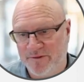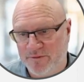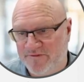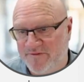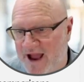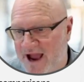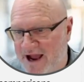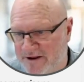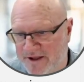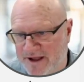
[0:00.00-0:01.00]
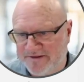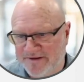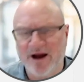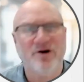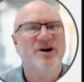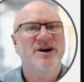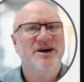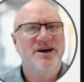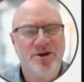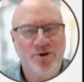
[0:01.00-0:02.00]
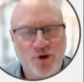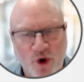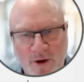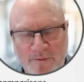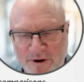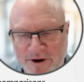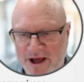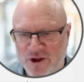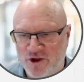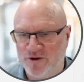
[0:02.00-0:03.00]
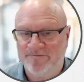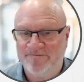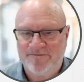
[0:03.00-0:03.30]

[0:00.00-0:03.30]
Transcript: So we've added, that's our interpretation,